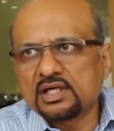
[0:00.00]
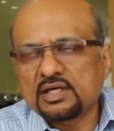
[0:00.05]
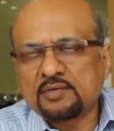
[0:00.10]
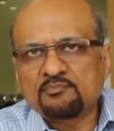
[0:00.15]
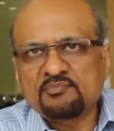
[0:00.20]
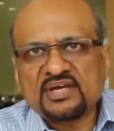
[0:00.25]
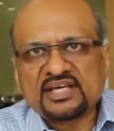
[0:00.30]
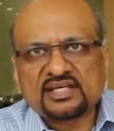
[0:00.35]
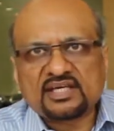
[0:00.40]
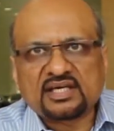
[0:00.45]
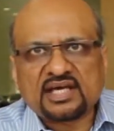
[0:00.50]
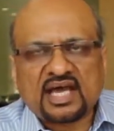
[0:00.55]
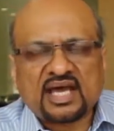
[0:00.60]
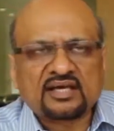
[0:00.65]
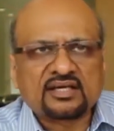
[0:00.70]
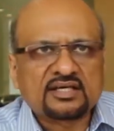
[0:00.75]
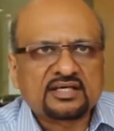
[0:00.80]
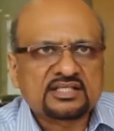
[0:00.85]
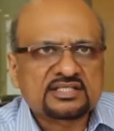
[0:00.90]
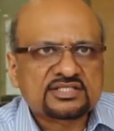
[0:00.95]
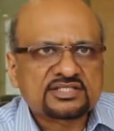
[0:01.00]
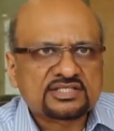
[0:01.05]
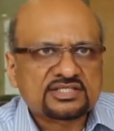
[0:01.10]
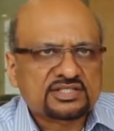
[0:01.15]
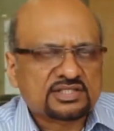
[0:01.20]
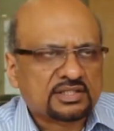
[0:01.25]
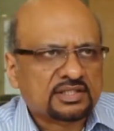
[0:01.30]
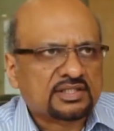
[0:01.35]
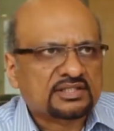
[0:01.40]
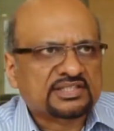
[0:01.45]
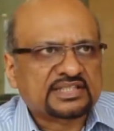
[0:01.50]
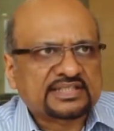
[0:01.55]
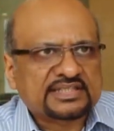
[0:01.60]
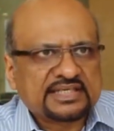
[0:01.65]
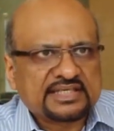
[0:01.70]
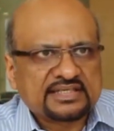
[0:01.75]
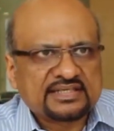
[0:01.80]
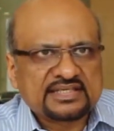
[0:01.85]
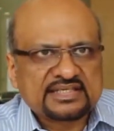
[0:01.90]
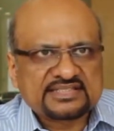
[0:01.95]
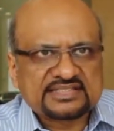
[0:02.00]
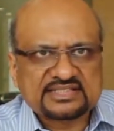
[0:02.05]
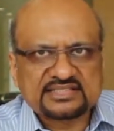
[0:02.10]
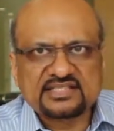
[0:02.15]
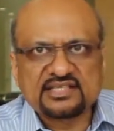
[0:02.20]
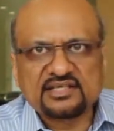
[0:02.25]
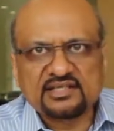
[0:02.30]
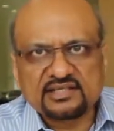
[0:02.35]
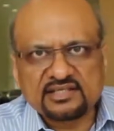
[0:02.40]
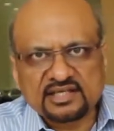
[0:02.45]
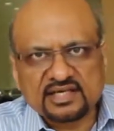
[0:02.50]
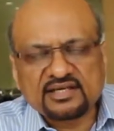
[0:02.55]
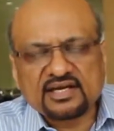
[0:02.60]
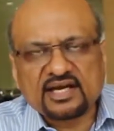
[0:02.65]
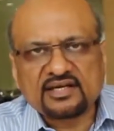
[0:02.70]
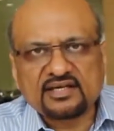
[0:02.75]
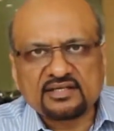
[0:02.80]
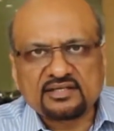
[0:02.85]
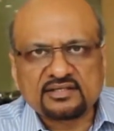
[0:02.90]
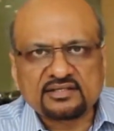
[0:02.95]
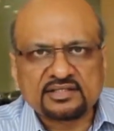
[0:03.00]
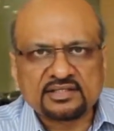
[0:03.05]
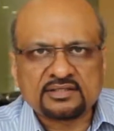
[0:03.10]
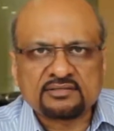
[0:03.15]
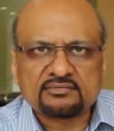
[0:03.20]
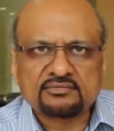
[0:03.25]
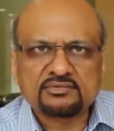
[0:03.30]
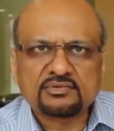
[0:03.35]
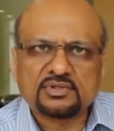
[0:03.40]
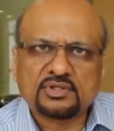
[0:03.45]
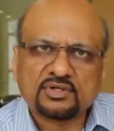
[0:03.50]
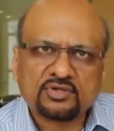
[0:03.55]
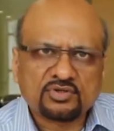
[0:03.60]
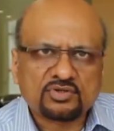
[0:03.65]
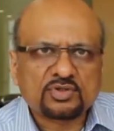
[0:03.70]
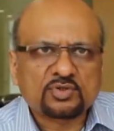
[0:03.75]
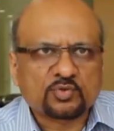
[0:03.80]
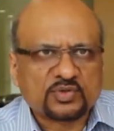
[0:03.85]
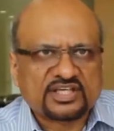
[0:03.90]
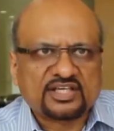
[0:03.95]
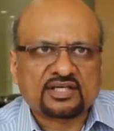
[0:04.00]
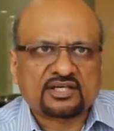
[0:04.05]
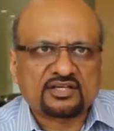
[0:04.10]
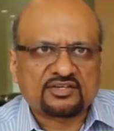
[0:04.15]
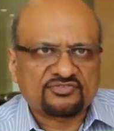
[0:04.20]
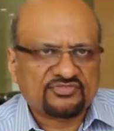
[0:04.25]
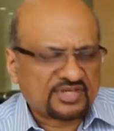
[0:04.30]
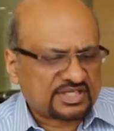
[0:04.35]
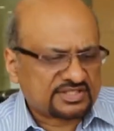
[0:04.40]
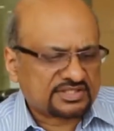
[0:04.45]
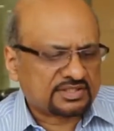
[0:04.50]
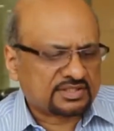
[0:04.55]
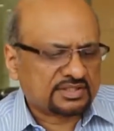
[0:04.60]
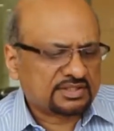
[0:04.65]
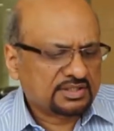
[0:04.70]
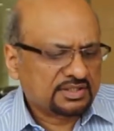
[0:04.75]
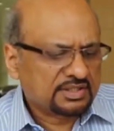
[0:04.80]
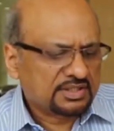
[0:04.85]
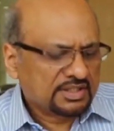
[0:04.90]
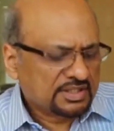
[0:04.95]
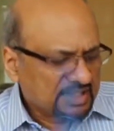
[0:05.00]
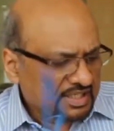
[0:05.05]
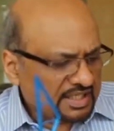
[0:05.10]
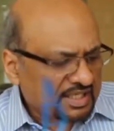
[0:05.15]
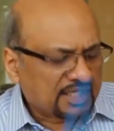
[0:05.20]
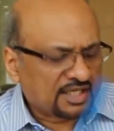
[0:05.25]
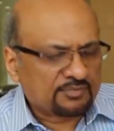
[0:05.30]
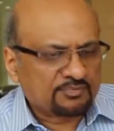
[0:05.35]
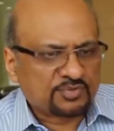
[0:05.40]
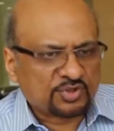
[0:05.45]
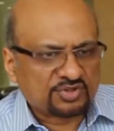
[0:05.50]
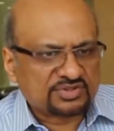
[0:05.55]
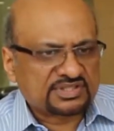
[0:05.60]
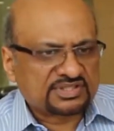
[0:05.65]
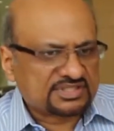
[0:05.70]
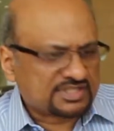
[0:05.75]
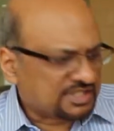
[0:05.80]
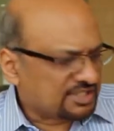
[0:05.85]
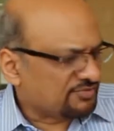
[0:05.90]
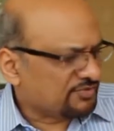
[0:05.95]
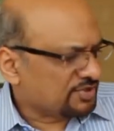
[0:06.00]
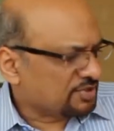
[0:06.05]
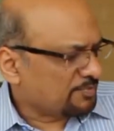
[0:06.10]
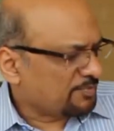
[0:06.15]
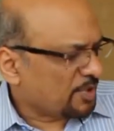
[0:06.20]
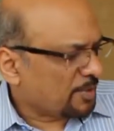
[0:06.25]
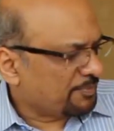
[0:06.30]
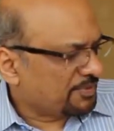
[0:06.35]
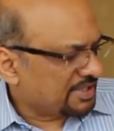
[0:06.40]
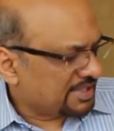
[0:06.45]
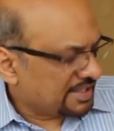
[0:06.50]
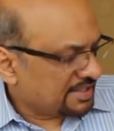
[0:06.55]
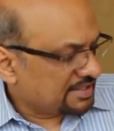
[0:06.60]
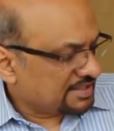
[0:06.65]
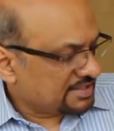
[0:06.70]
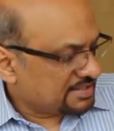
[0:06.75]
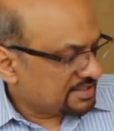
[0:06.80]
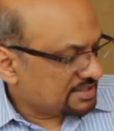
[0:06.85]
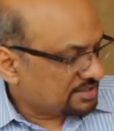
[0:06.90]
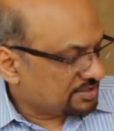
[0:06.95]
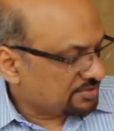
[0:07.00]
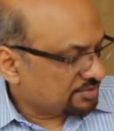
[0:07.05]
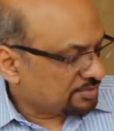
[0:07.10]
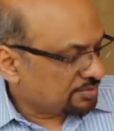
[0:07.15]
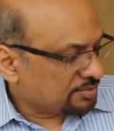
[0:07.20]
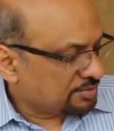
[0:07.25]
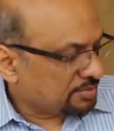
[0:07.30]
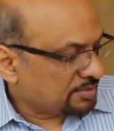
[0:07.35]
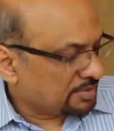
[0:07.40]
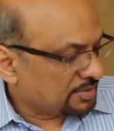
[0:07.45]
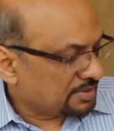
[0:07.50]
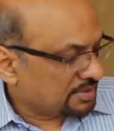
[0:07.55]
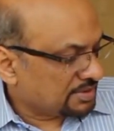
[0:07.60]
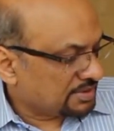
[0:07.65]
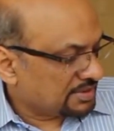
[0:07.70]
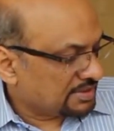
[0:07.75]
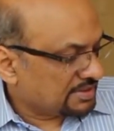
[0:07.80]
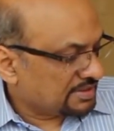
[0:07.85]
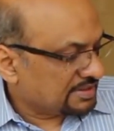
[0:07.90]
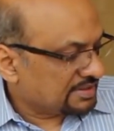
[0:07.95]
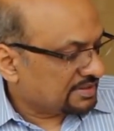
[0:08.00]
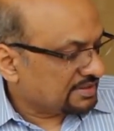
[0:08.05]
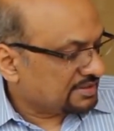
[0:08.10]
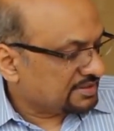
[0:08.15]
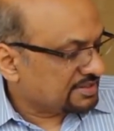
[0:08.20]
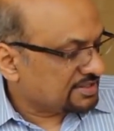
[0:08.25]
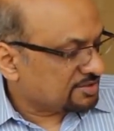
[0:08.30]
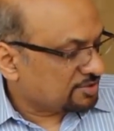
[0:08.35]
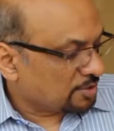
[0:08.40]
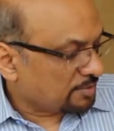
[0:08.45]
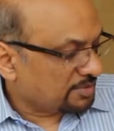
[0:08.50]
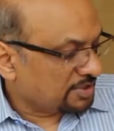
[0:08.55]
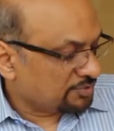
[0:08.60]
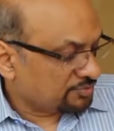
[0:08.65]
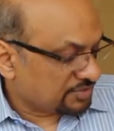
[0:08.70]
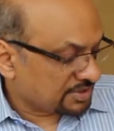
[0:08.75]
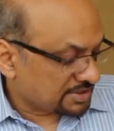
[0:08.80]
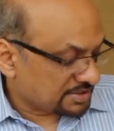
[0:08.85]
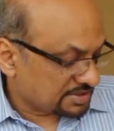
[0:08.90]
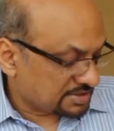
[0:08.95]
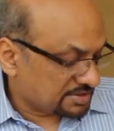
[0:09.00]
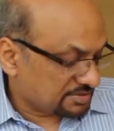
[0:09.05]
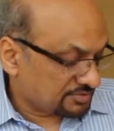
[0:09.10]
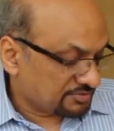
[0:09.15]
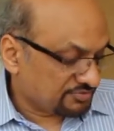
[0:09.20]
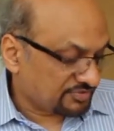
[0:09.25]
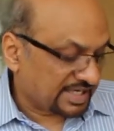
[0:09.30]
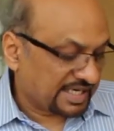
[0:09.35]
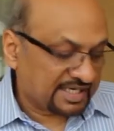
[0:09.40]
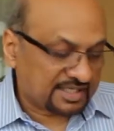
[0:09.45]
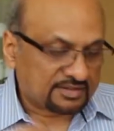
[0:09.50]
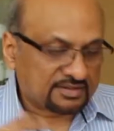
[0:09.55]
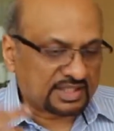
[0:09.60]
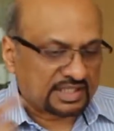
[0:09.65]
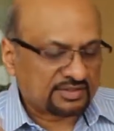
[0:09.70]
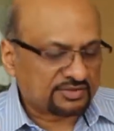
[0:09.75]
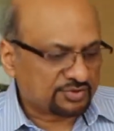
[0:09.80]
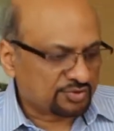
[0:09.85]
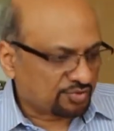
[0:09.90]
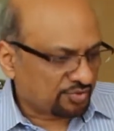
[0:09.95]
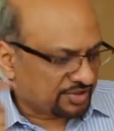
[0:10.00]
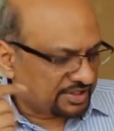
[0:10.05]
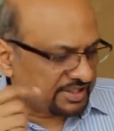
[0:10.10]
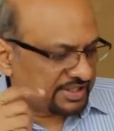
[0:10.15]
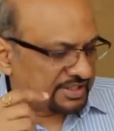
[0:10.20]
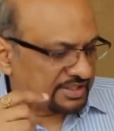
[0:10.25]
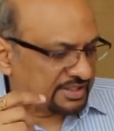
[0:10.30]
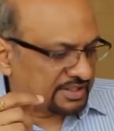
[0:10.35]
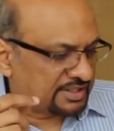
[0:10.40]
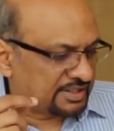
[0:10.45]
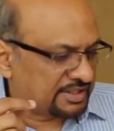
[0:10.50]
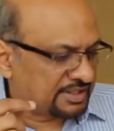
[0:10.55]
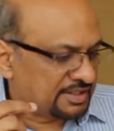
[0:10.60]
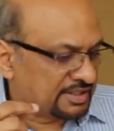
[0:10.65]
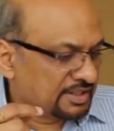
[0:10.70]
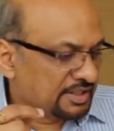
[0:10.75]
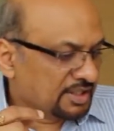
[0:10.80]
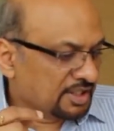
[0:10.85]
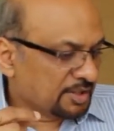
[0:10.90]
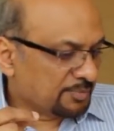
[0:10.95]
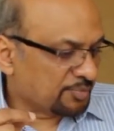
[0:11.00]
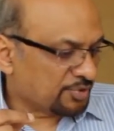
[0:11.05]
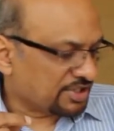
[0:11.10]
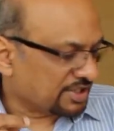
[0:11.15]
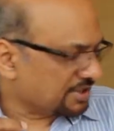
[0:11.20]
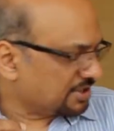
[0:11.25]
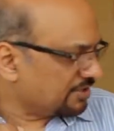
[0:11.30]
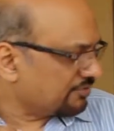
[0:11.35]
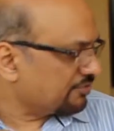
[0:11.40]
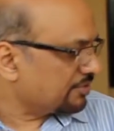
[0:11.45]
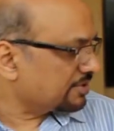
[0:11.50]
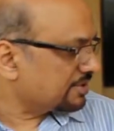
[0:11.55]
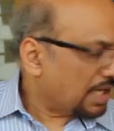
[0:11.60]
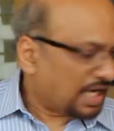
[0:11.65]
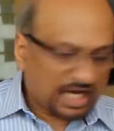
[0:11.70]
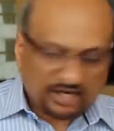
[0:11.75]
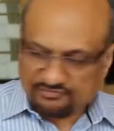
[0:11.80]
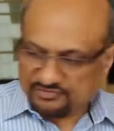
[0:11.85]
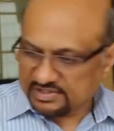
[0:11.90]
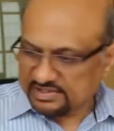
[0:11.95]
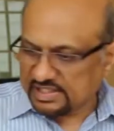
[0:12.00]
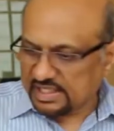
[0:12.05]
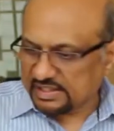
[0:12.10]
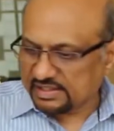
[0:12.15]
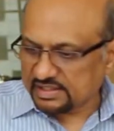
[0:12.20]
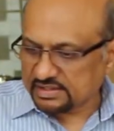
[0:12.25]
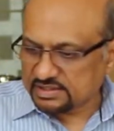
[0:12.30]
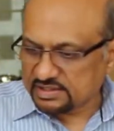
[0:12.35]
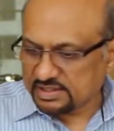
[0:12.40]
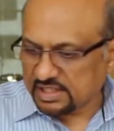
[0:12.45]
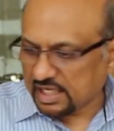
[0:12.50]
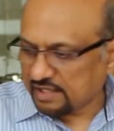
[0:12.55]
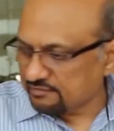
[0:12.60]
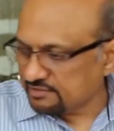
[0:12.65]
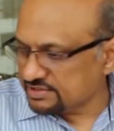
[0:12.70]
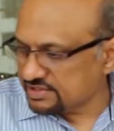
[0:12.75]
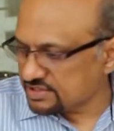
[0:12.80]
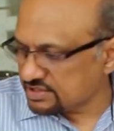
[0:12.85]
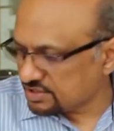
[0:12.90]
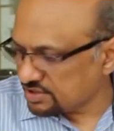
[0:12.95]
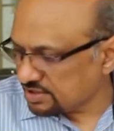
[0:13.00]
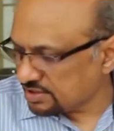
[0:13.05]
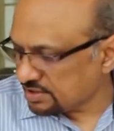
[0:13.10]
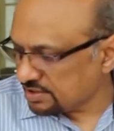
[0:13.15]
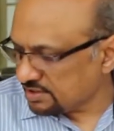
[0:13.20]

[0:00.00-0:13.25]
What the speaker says: making angles 30 degree, 60 degree and 90 degree quicker and faster, because this is one of the popular angles. So this normally works fine, and you don't need a protector for it. After that, actually I will just